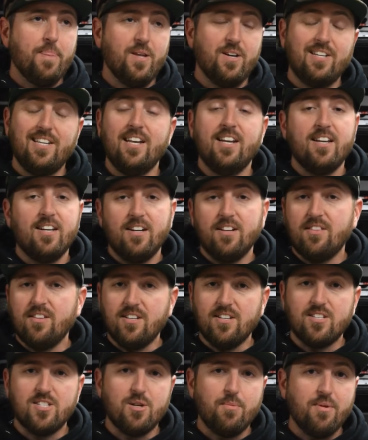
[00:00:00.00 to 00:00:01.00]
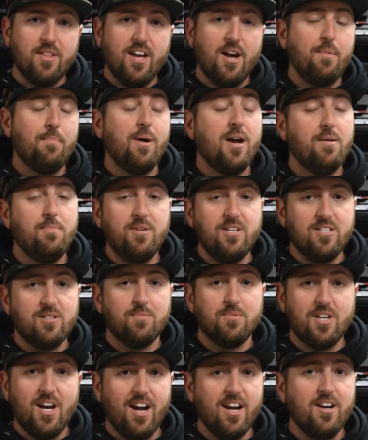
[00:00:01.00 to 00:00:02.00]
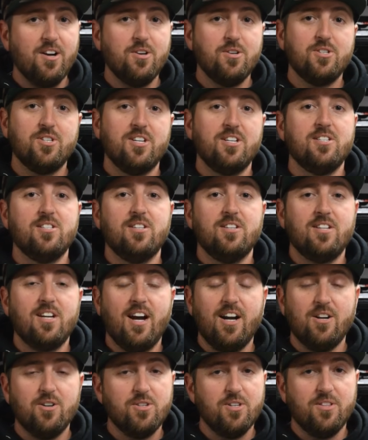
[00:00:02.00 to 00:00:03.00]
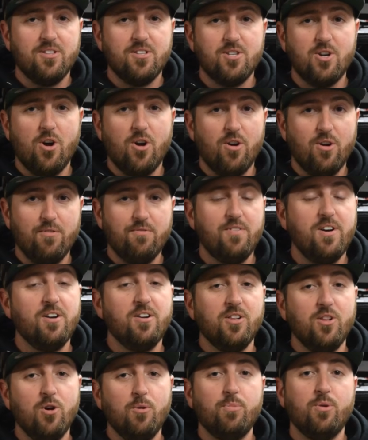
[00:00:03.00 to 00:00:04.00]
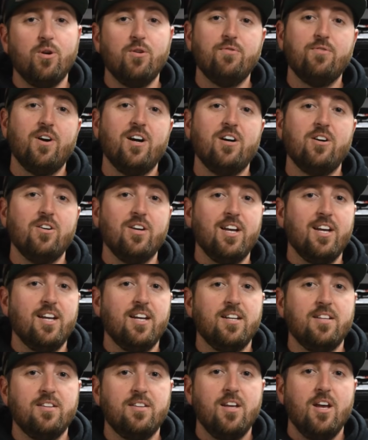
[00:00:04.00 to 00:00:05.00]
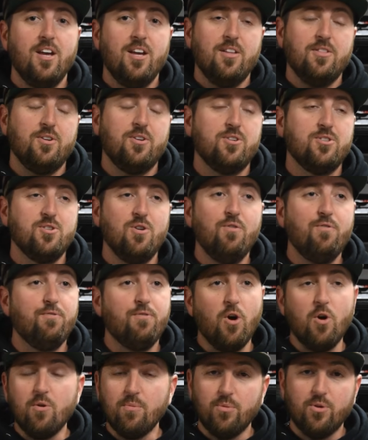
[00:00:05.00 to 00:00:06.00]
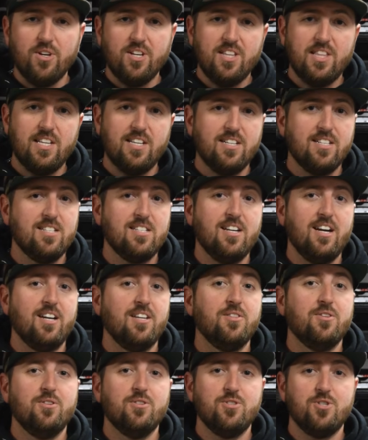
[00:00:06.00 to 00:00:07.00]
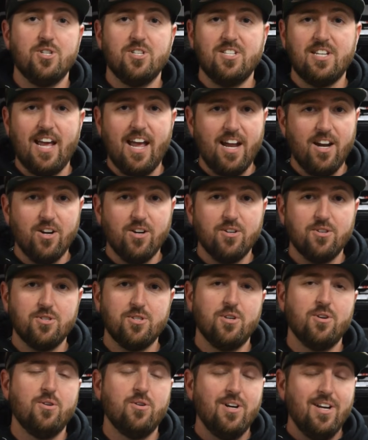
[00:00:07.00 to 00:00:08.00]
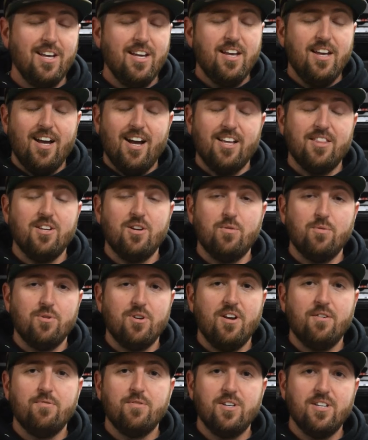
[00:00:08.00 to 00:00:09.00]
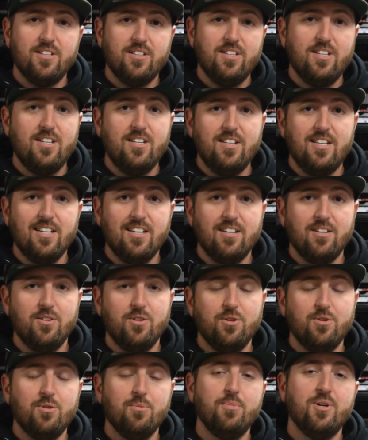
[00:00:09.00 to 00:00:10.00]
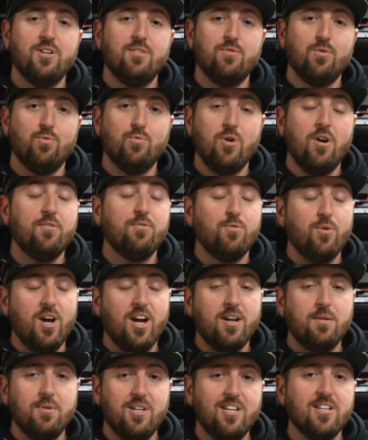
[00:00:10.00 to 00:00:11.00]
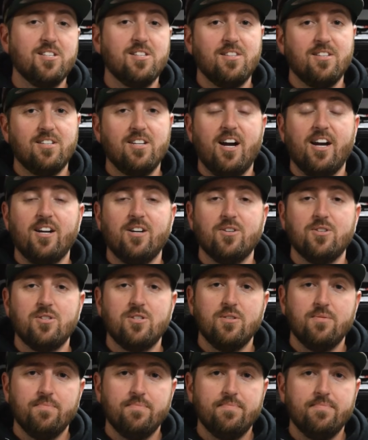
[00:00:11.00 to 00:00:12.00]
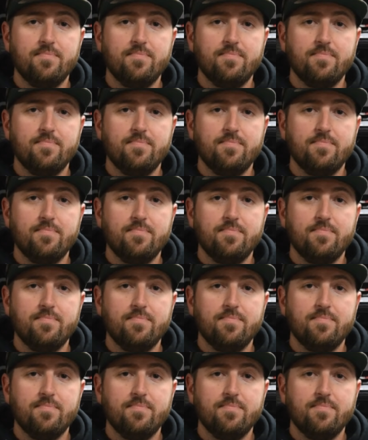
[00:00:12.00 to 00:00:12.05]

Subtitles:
Again, I think some of that might be some tires because the tires on this car are very low profile and there's no foam or anything inside. They're just air. So I think we're definitely getting a little bit of a rough ride because of the tires.